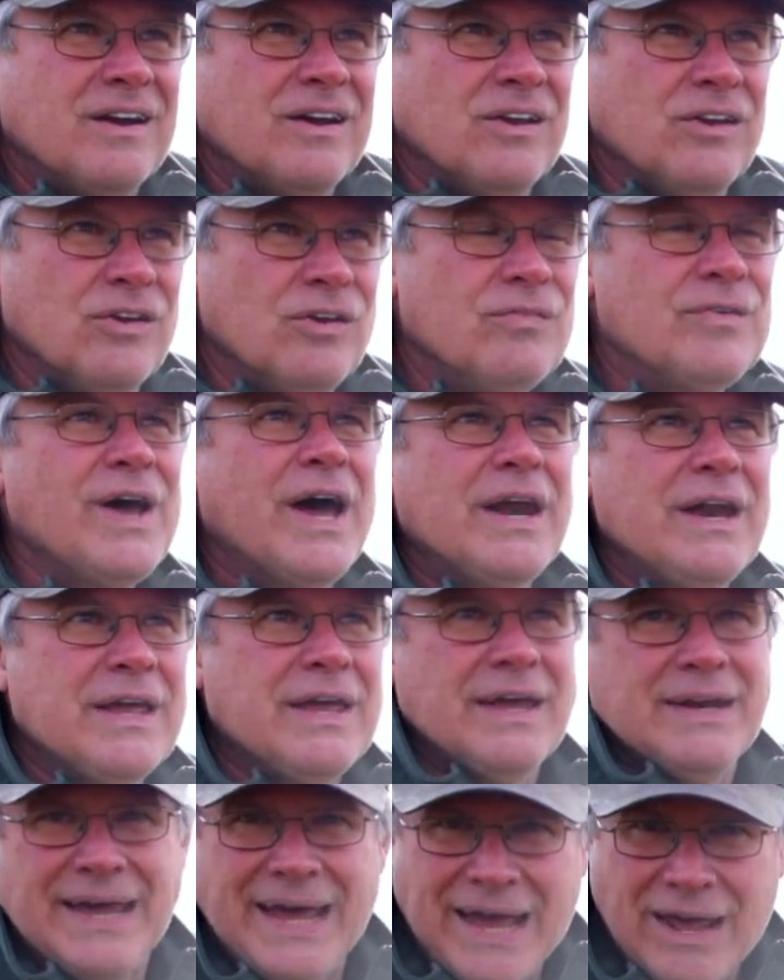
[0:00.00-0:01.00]
You've got to
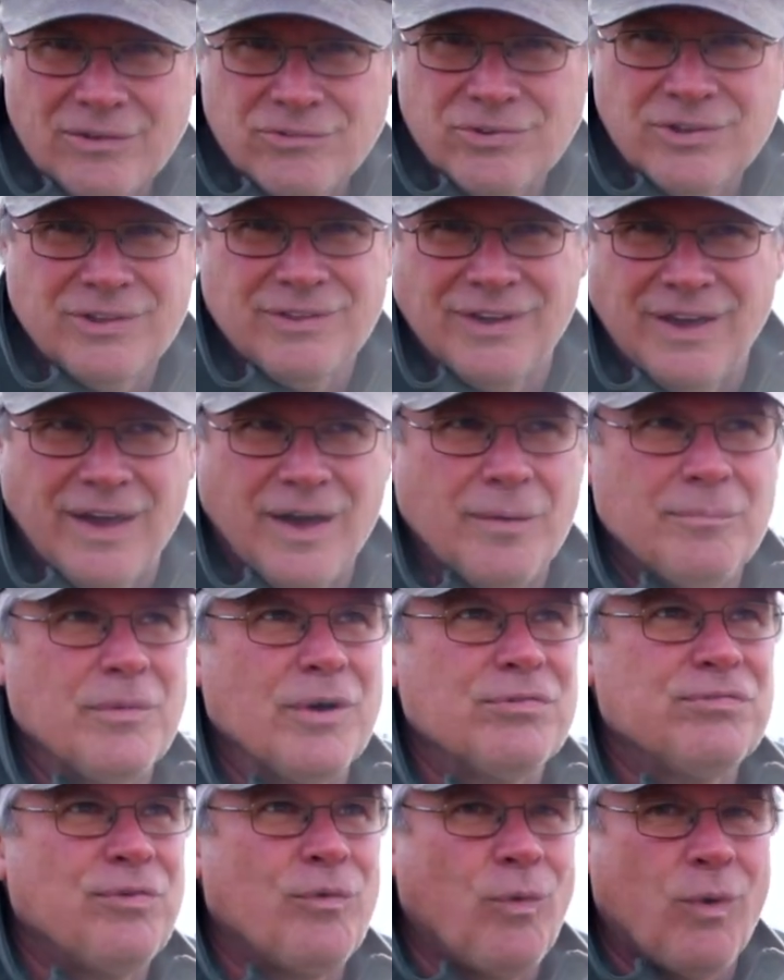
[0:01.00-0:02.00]
get out to them
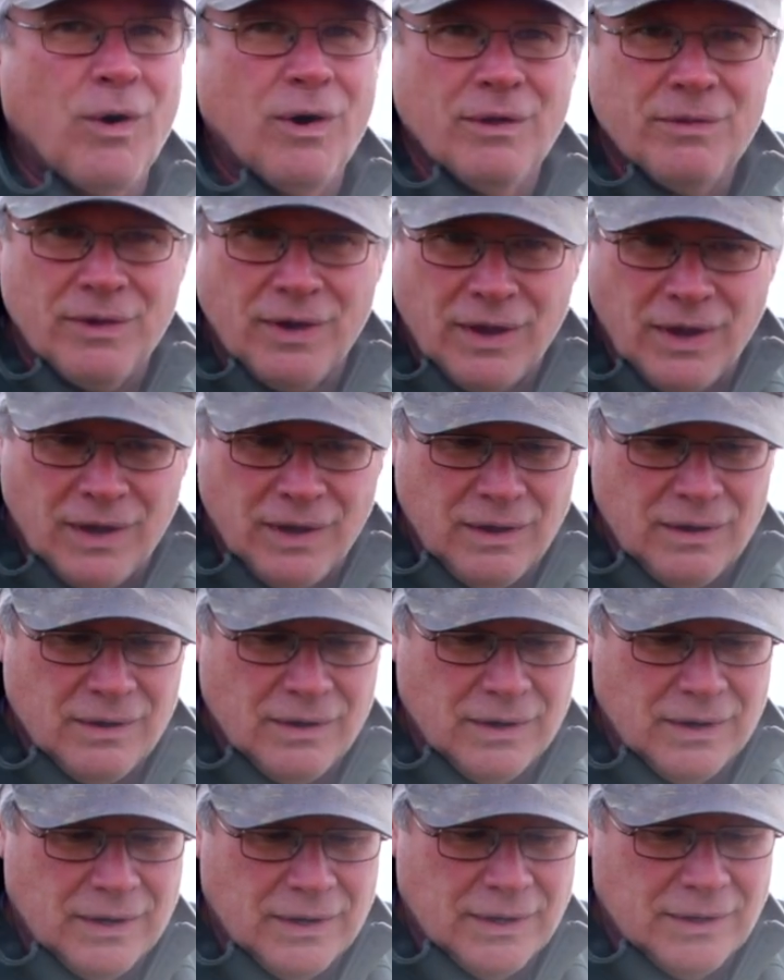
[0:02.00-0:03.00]
before they
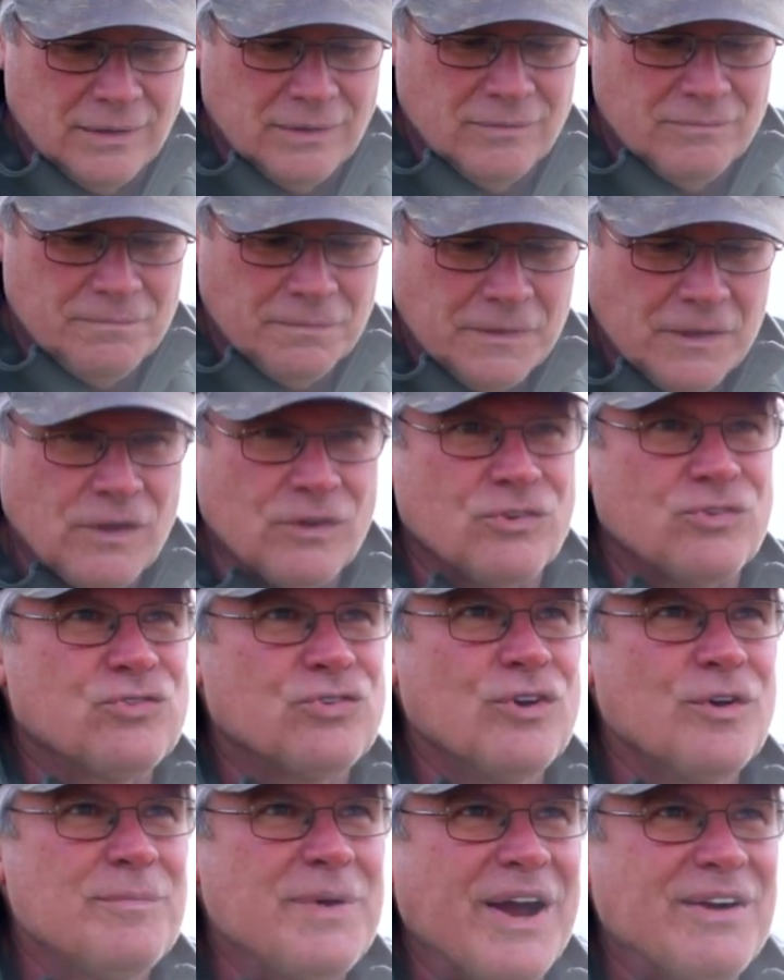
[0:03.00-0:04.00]

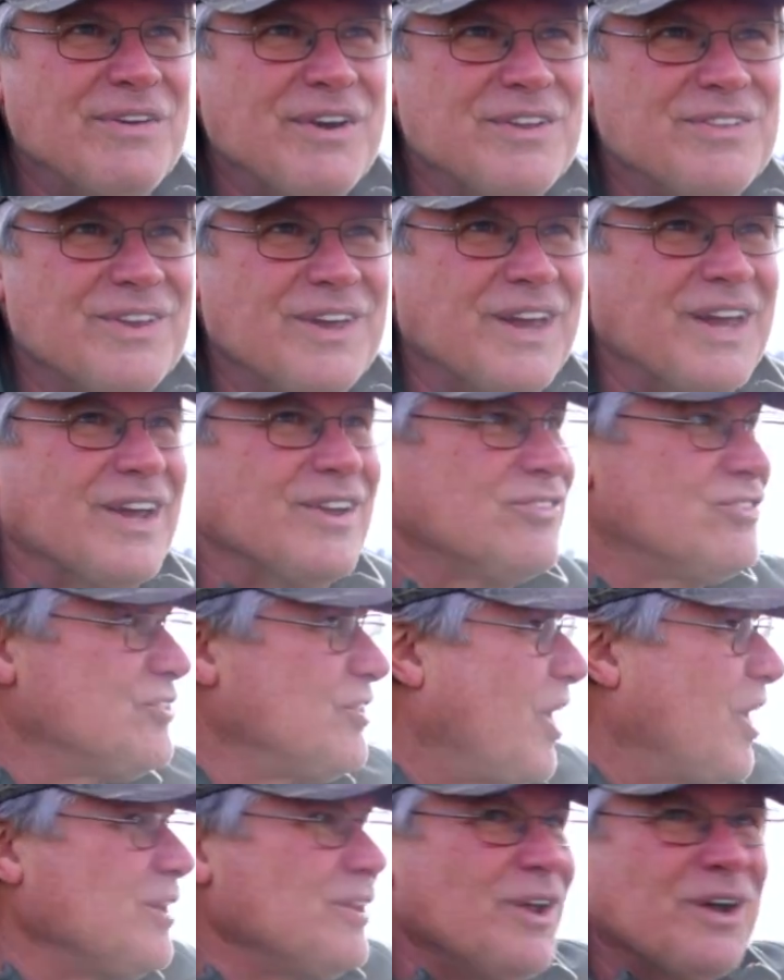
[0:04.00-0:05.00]
consume everything and
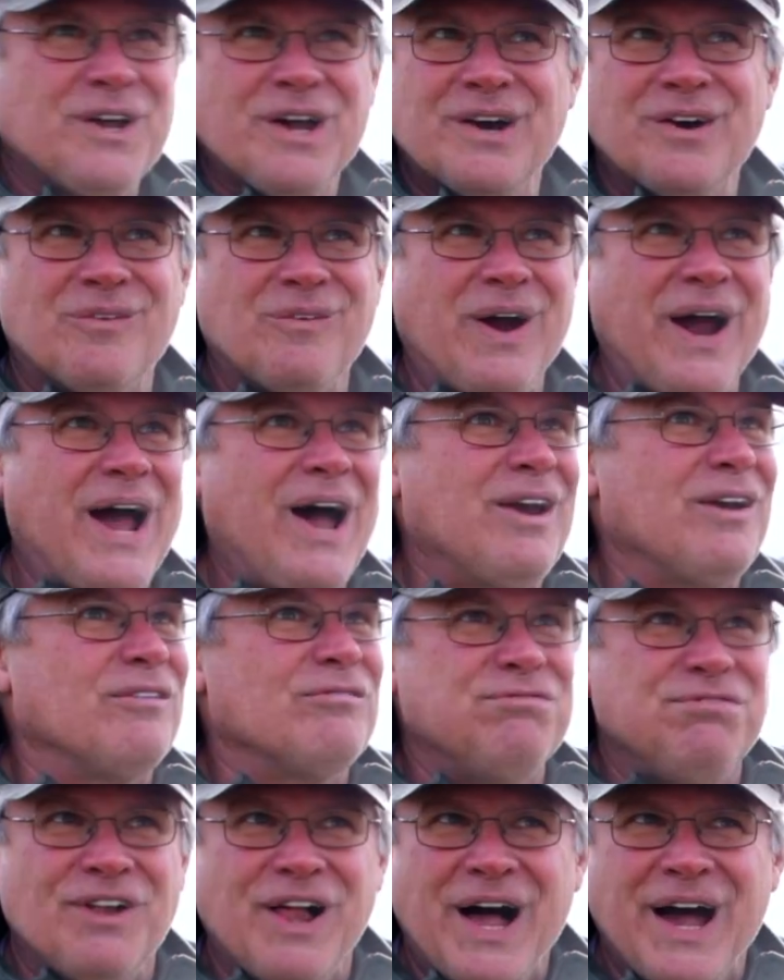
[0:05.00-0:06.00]
start looking around
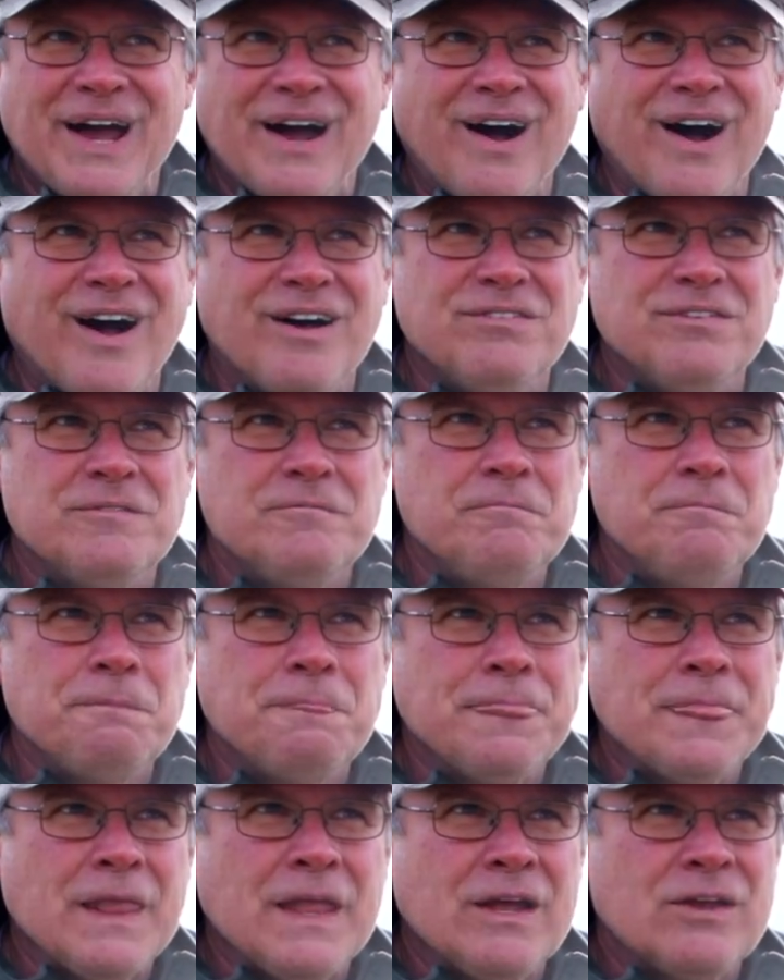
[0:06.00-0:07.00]
and fly off.
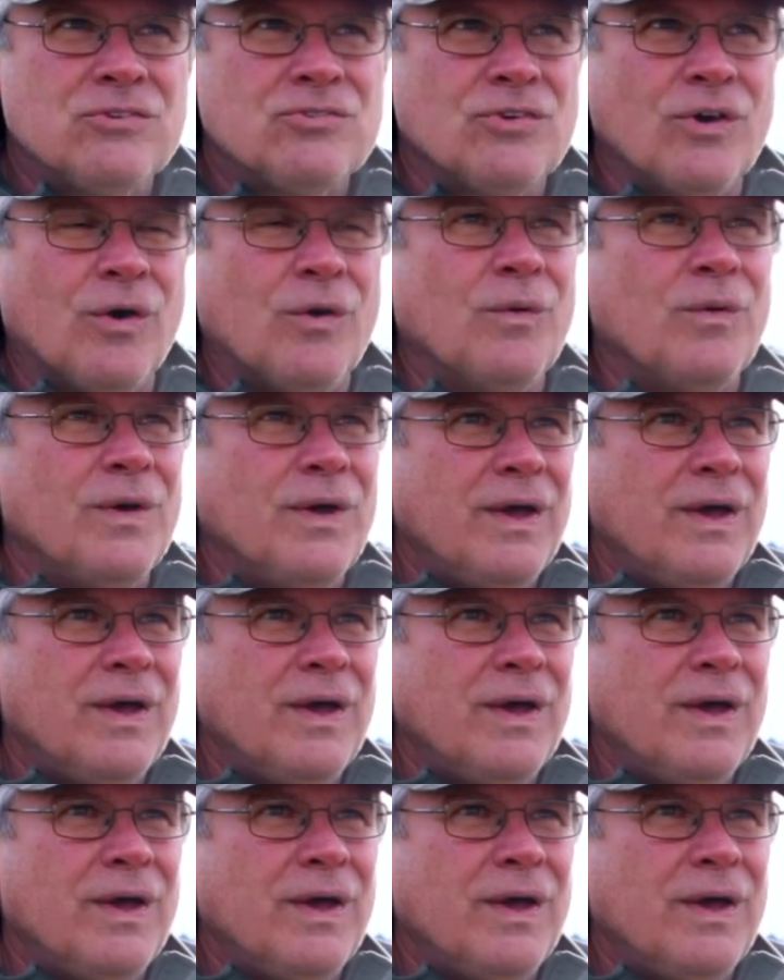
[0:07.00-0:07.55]
So